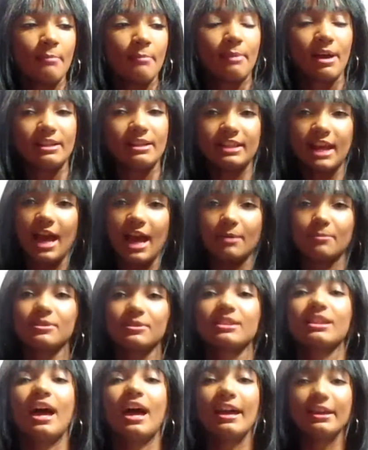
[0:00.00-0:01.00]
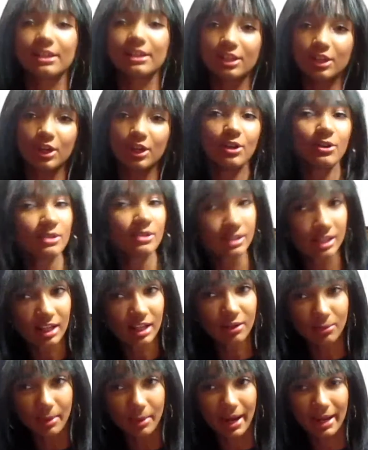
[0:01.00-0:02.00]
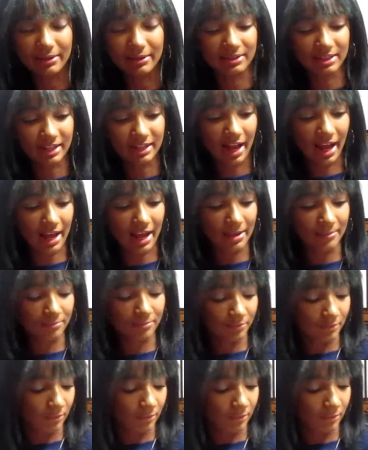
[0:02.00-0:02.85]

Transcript: my dad was like, Who's going to win tonight?